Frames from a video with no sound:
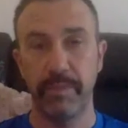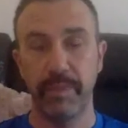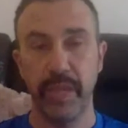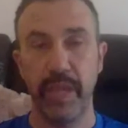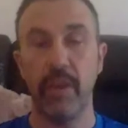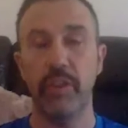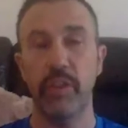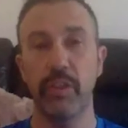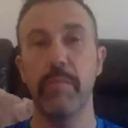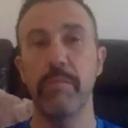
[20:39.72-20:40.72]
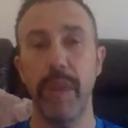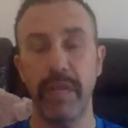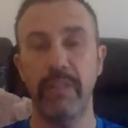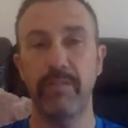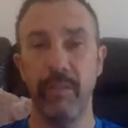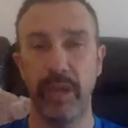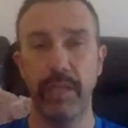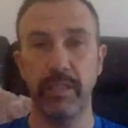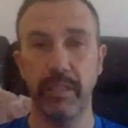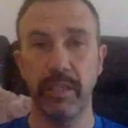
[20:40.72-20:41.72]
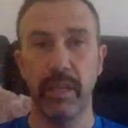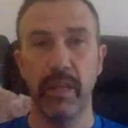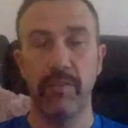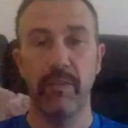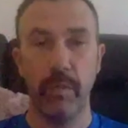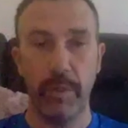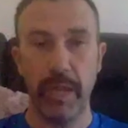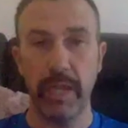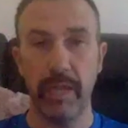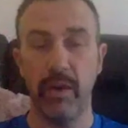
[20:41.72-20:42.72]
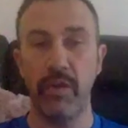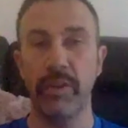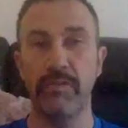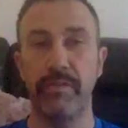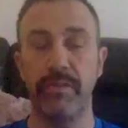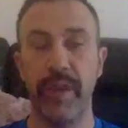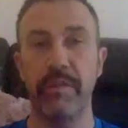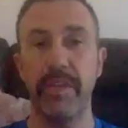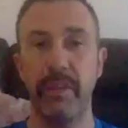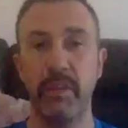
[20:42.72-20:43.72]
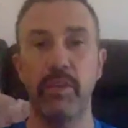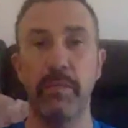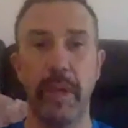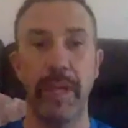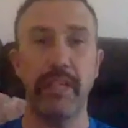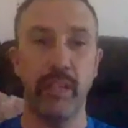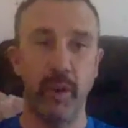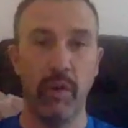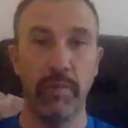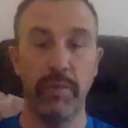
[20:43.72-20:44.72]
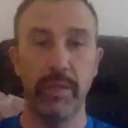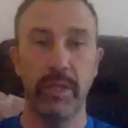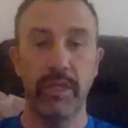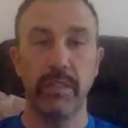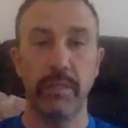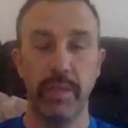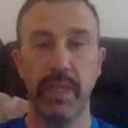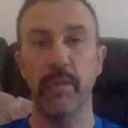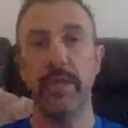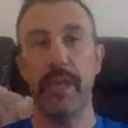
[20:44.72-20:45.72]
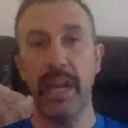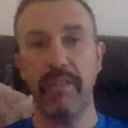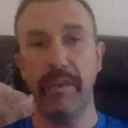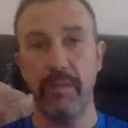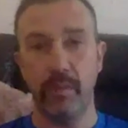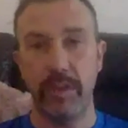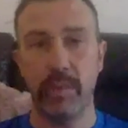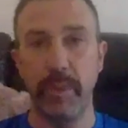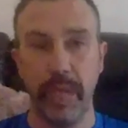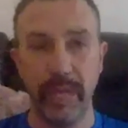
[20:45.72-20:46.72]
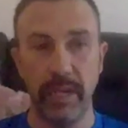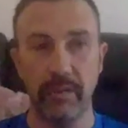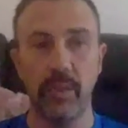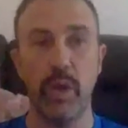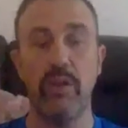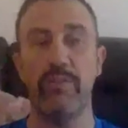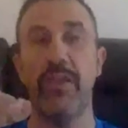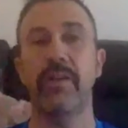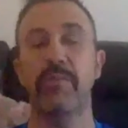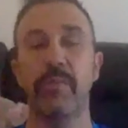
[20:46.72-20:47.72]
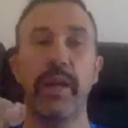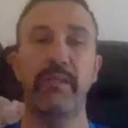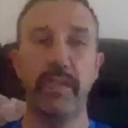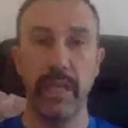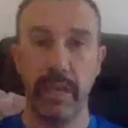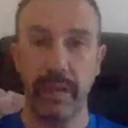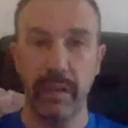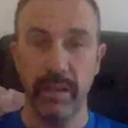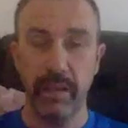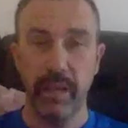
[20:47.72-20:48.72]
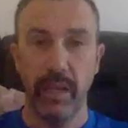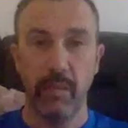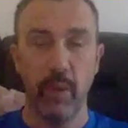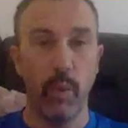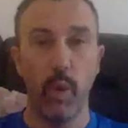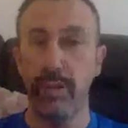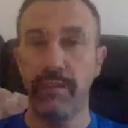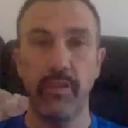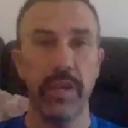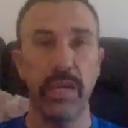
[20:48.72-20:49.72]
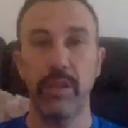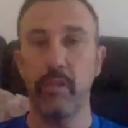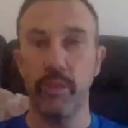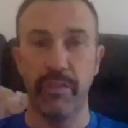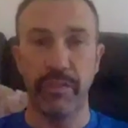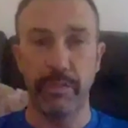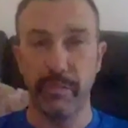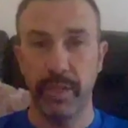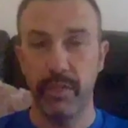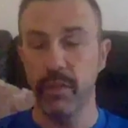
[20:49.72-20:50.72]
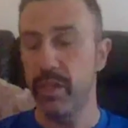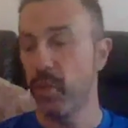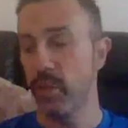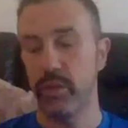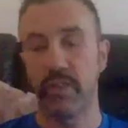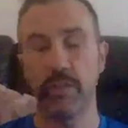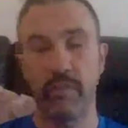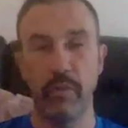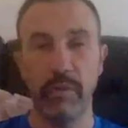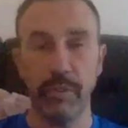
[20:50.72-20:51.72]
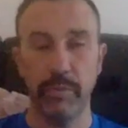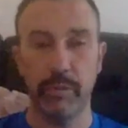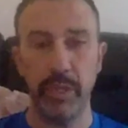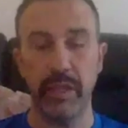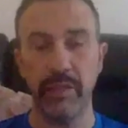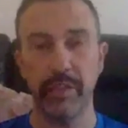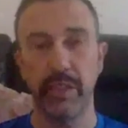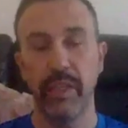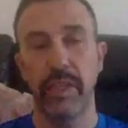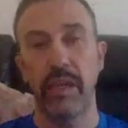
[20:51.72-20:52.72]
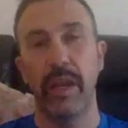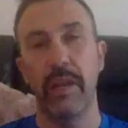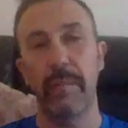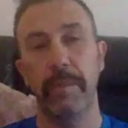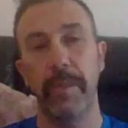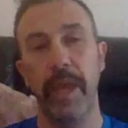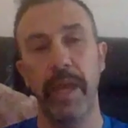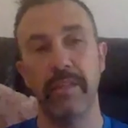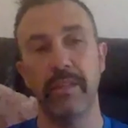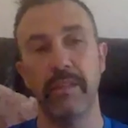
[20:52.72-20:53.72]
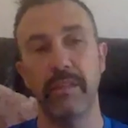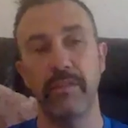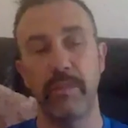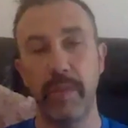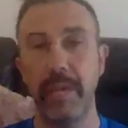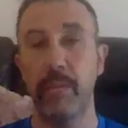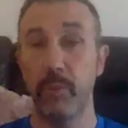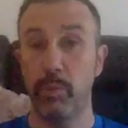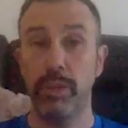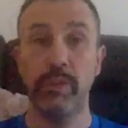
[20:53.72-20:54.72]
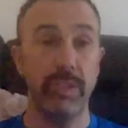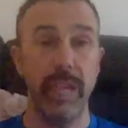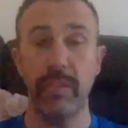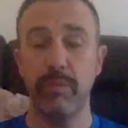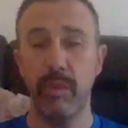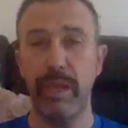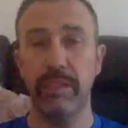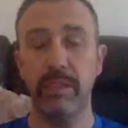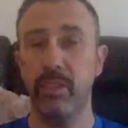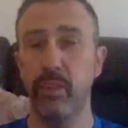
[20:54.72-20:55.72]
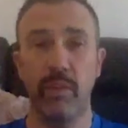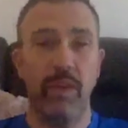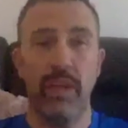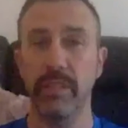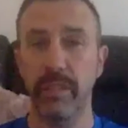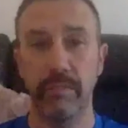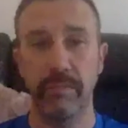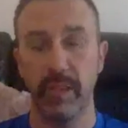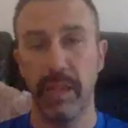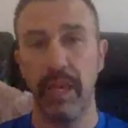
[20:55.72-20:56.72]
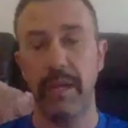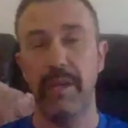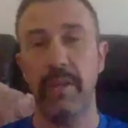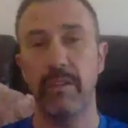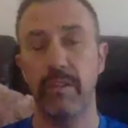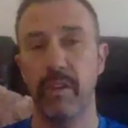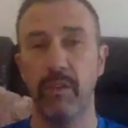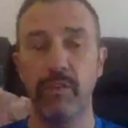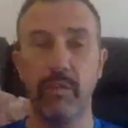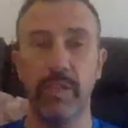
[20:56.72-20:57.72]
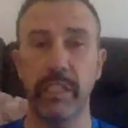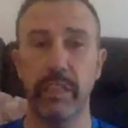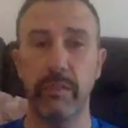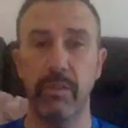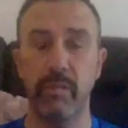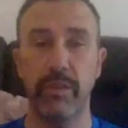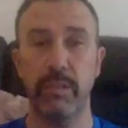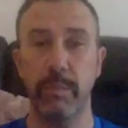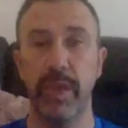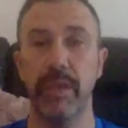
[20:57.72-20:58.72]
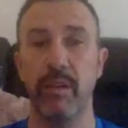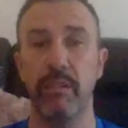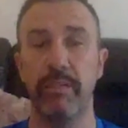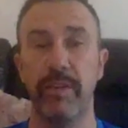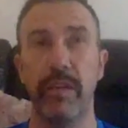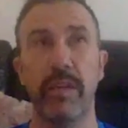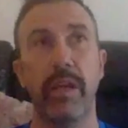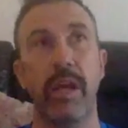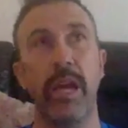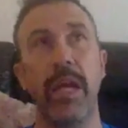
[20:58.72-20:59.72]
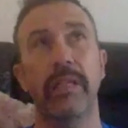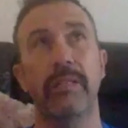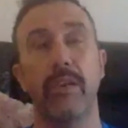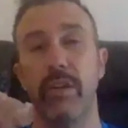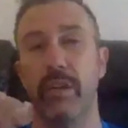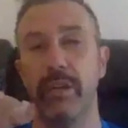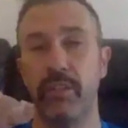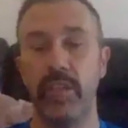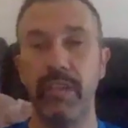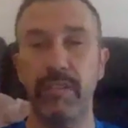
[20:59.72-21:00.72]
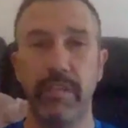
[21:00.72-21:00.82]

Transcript: And I took a massive risk from being on a very good paid job to becoming an athlete right at the beginning on £12,000 a year. My wife nearly hit the roof. It nearly caused divorce between us. And for me, it was one of those days where I took a risk, and the risk paid off, and I achieved